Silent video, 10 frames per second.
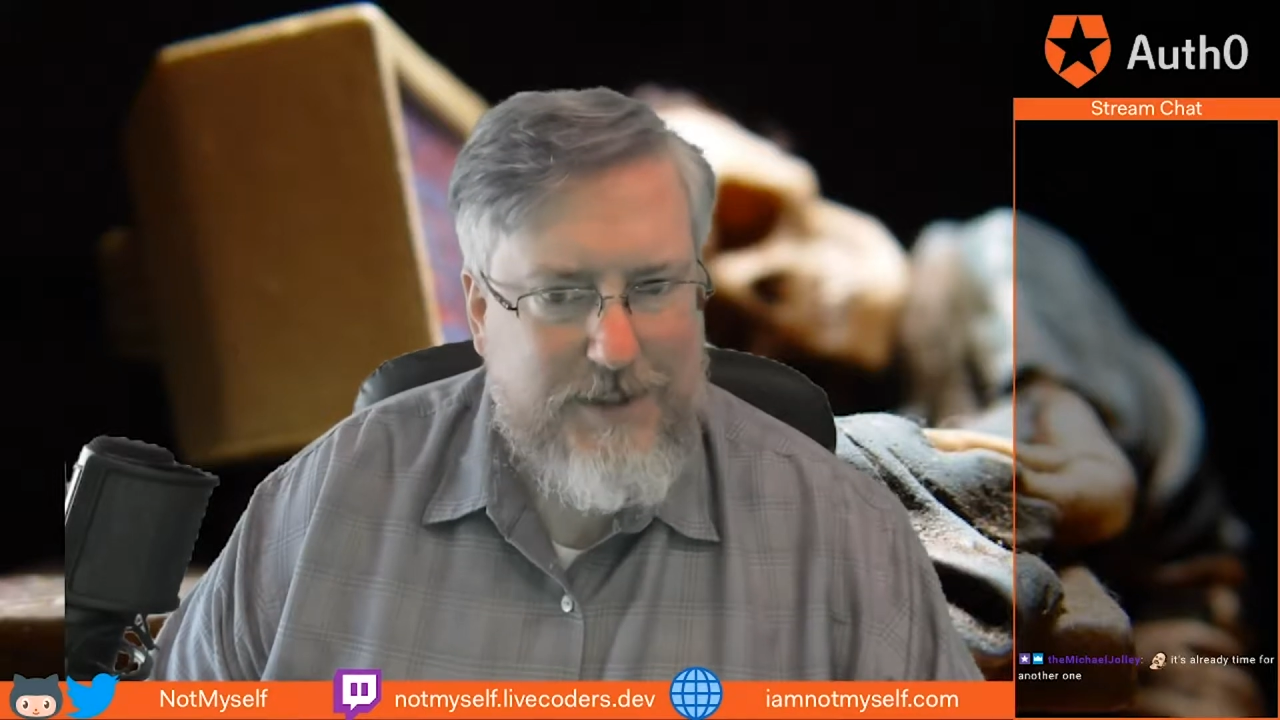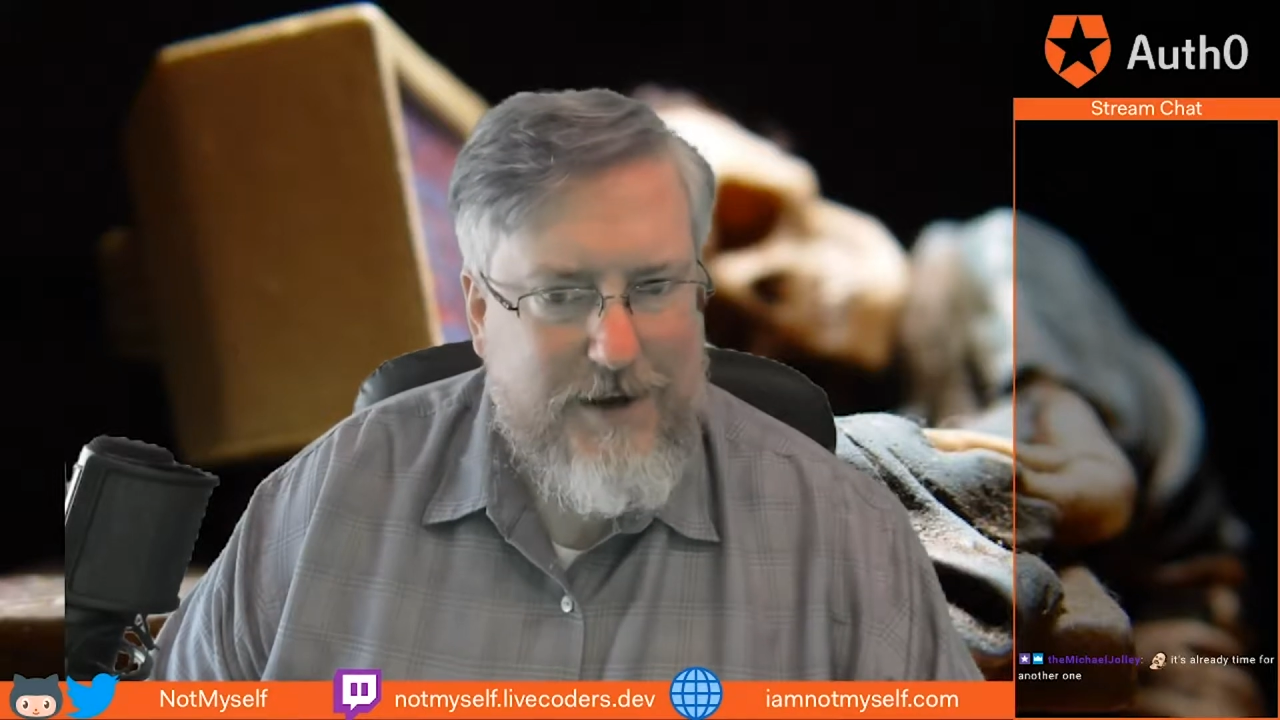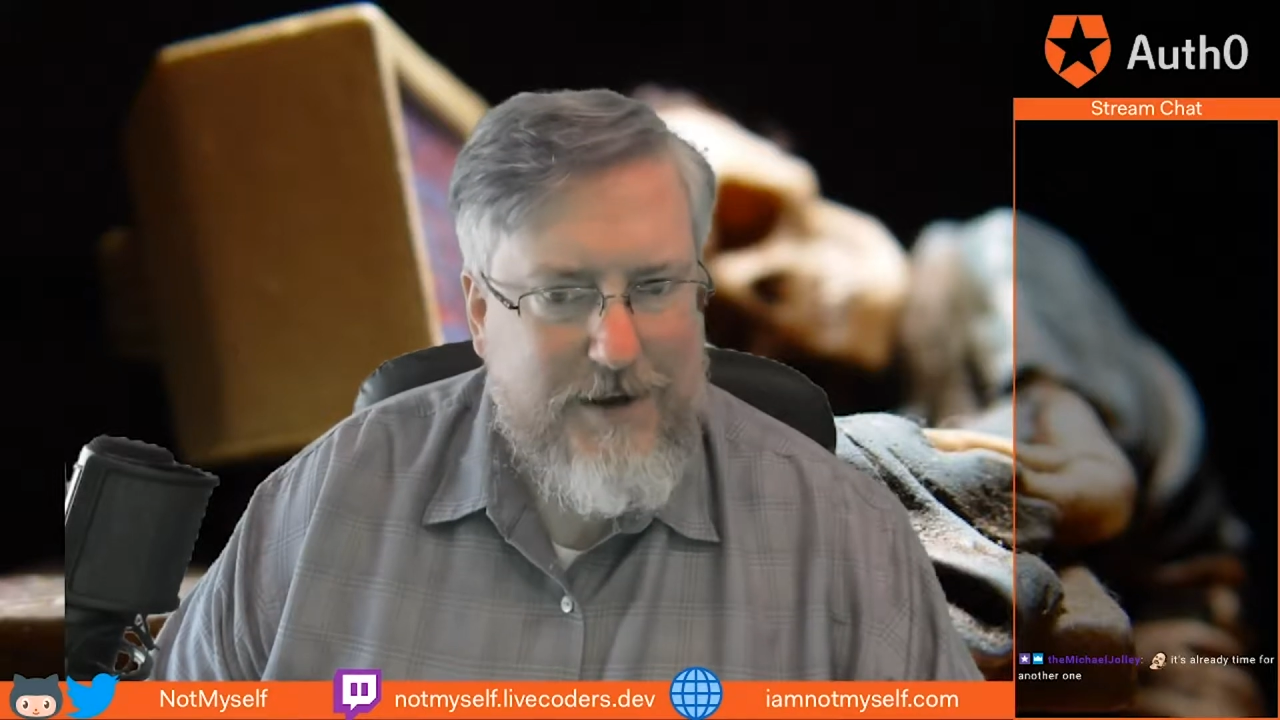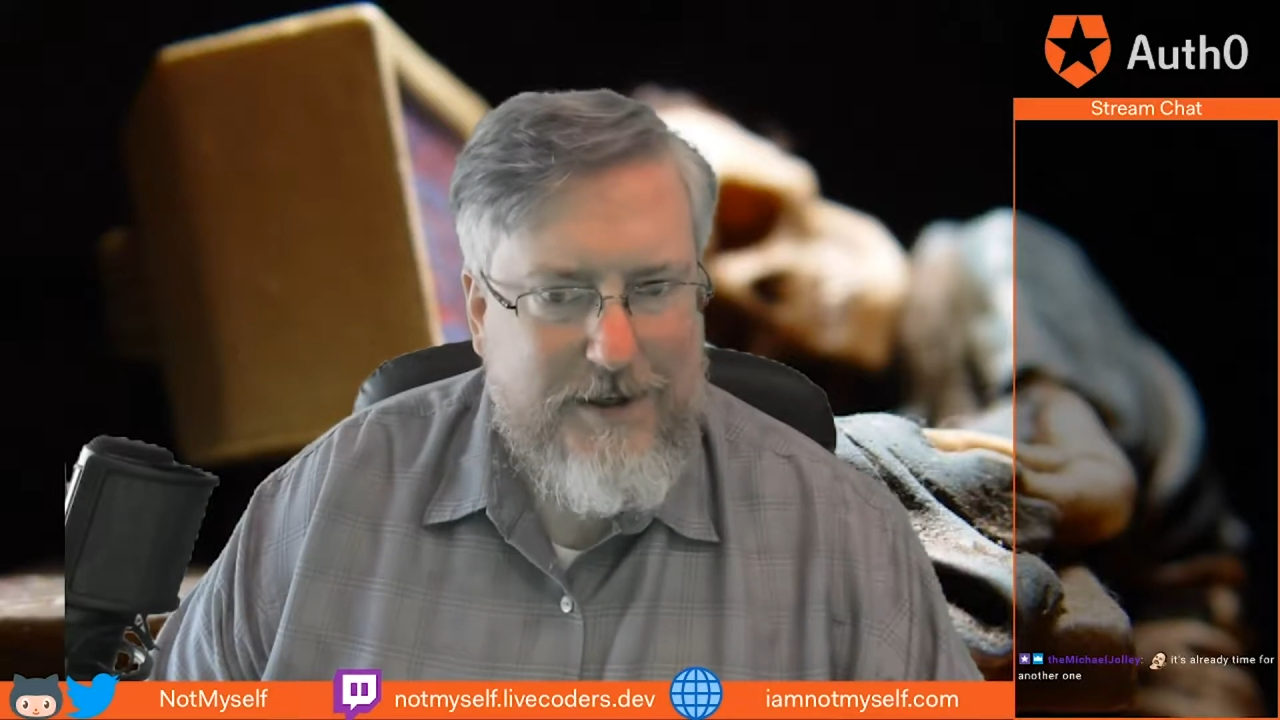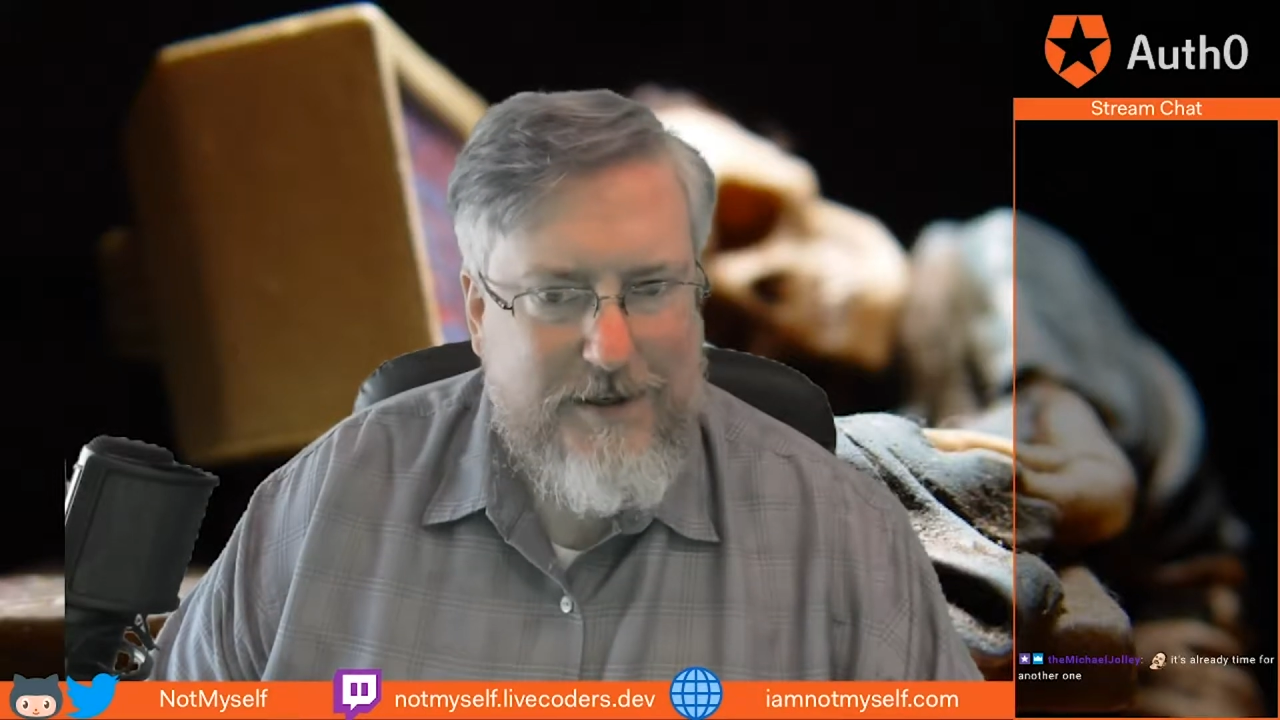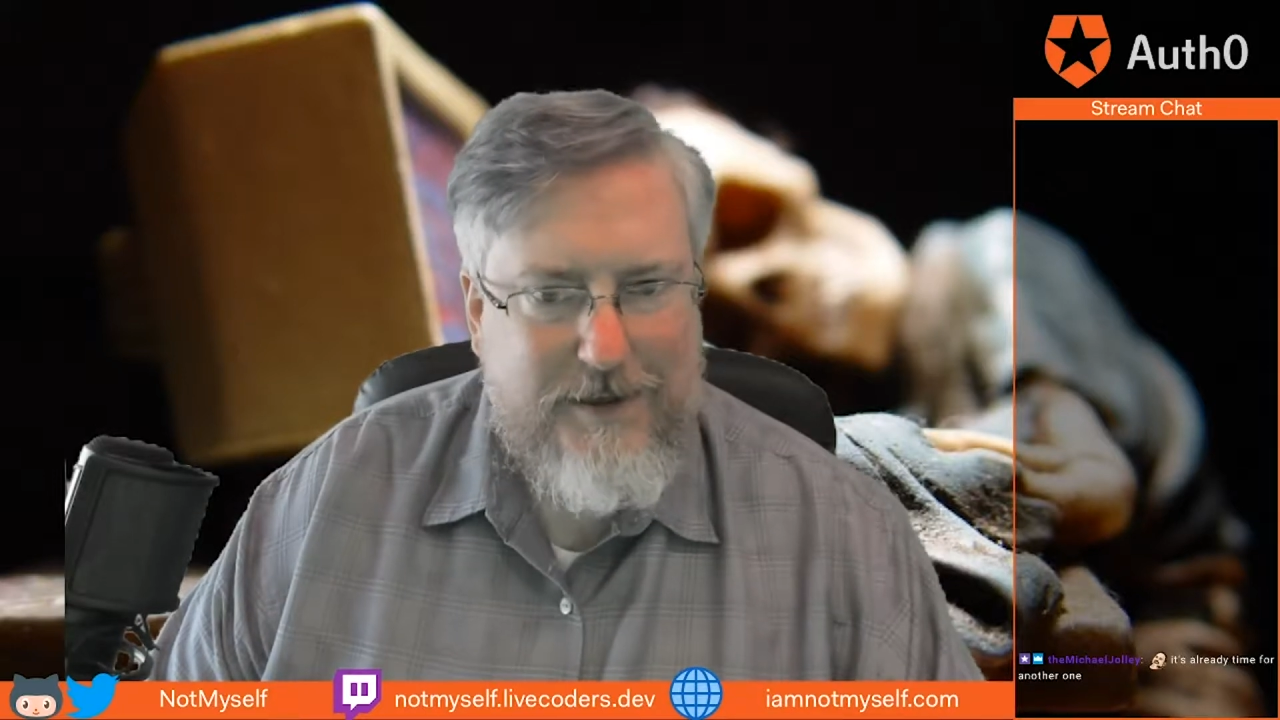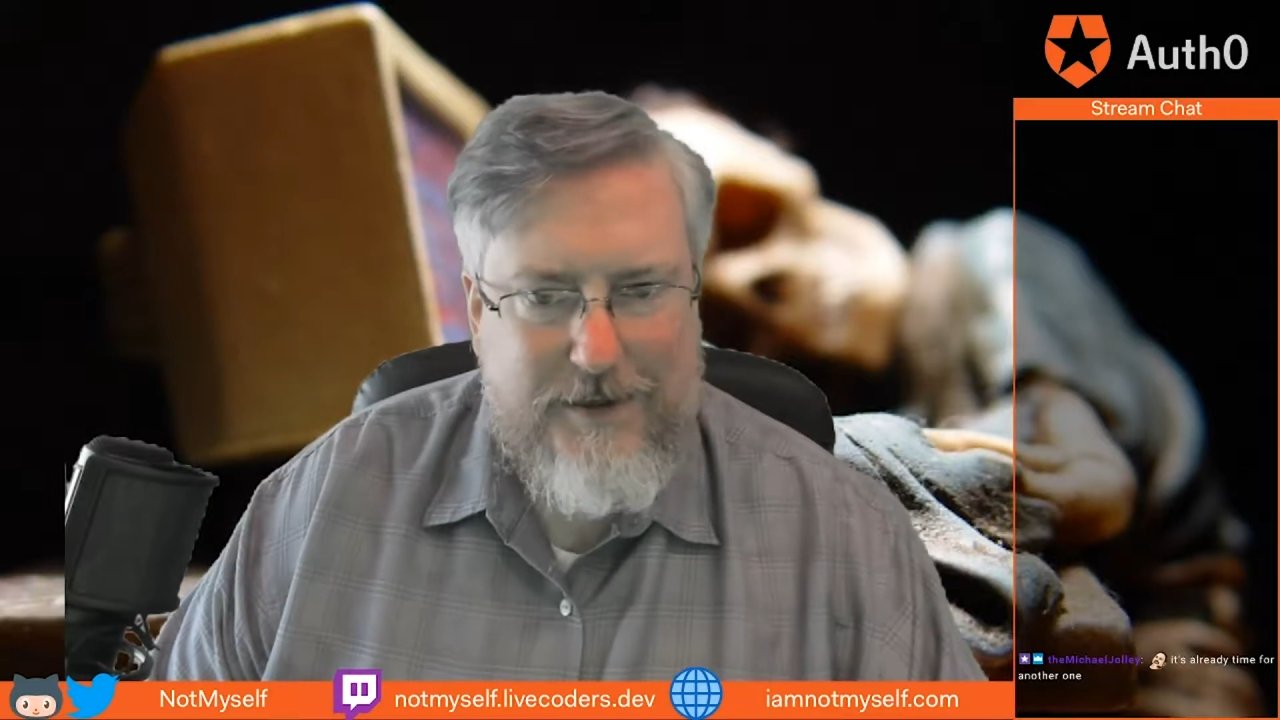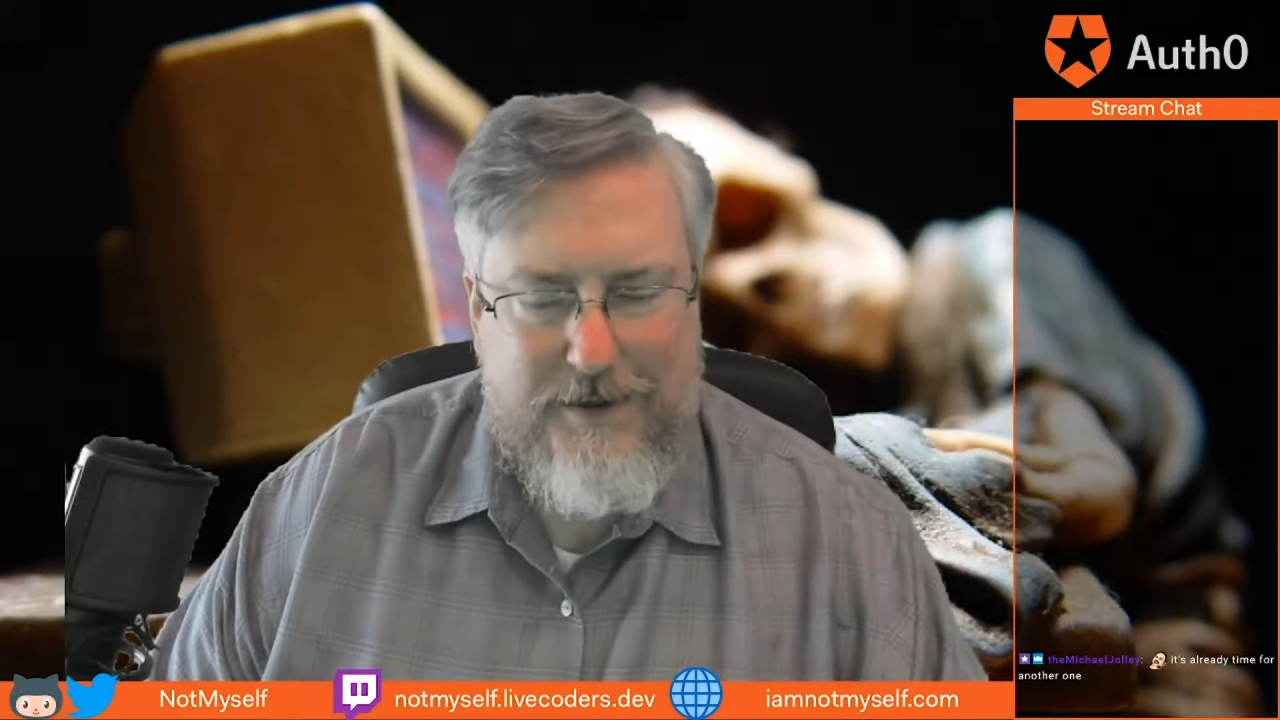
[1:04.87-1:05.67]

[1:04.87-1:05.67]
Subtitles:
talk